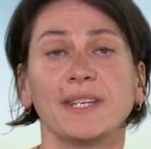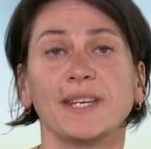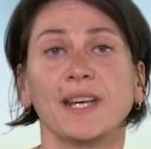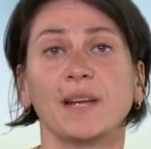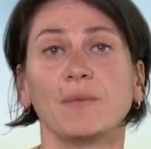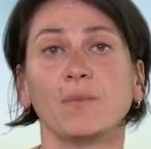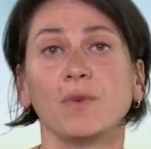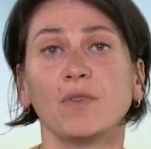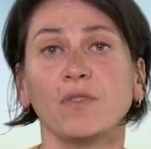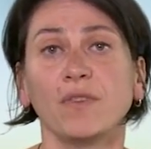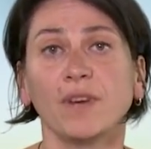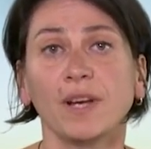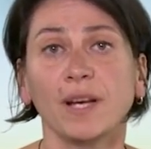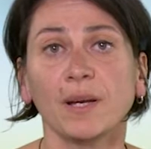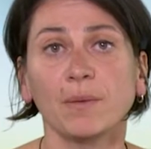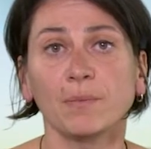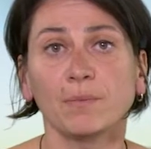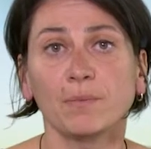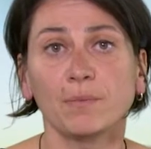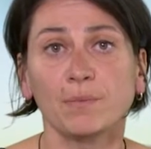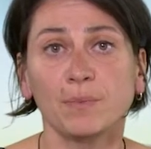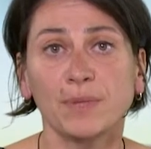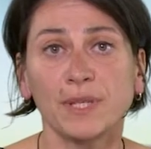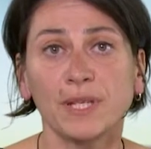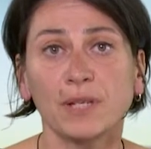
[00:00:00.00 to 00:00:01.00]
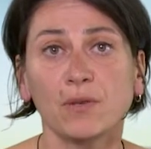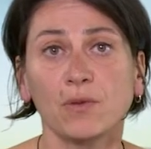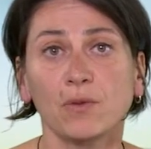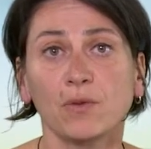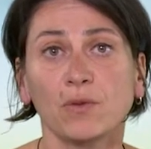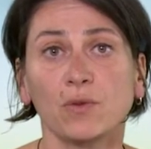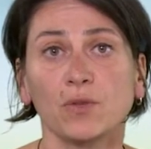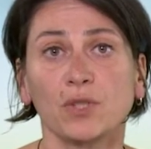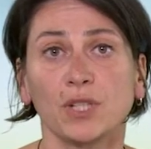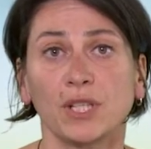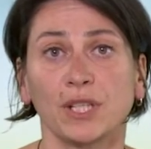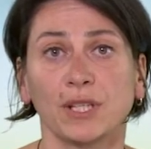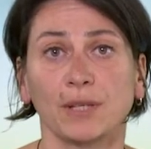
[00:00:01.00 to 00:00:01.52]
economic blocking
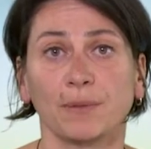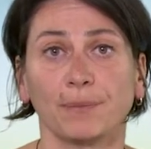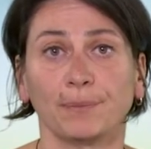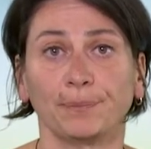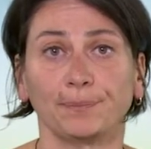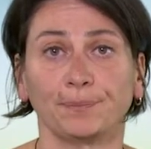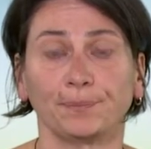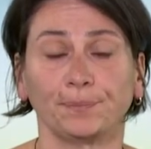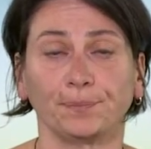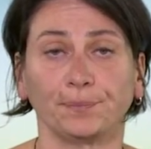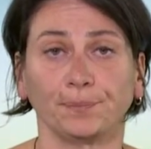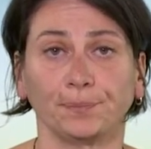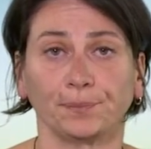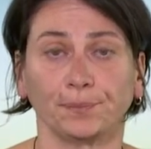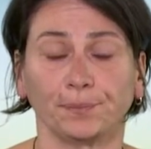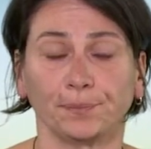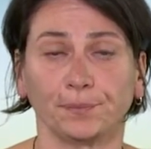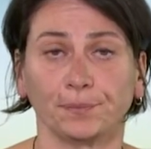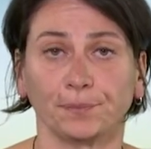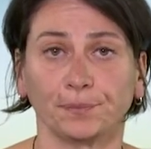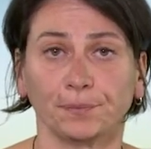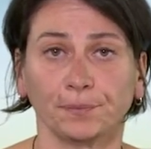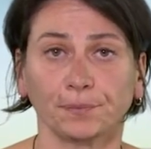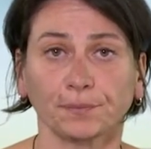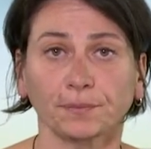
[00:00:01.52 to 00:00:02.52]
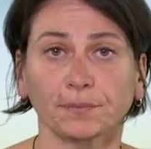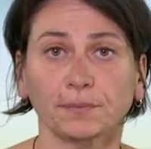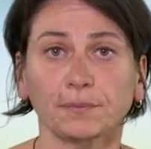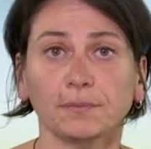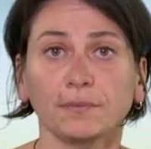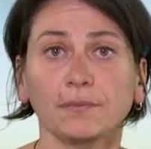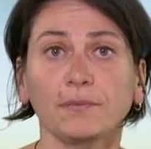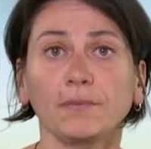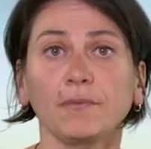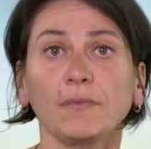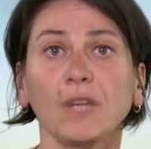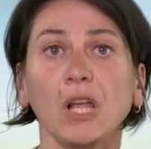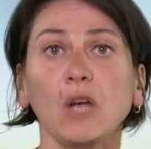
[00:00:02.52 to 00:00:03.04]
points, but also
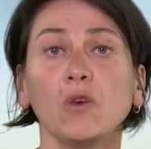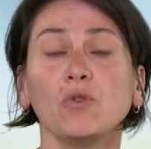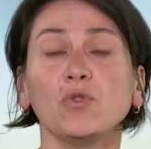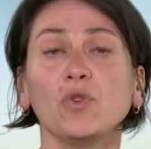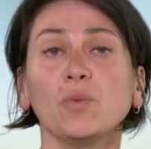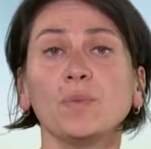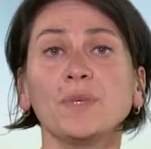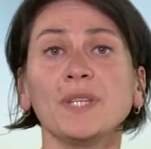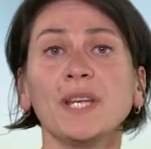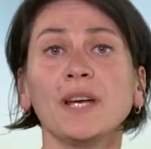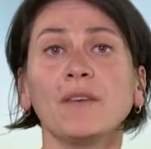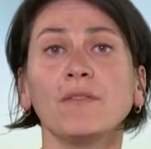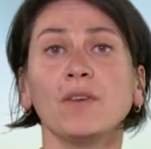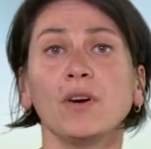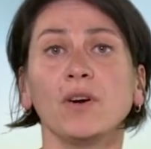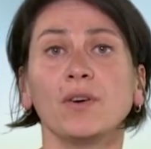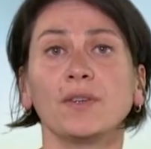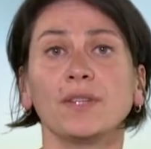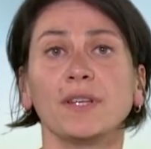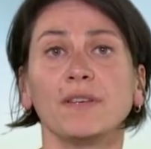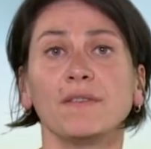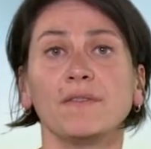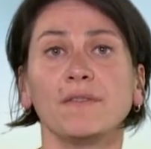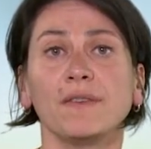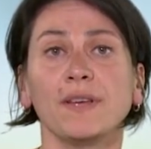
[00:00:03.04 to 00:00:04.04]
psychological blocking points,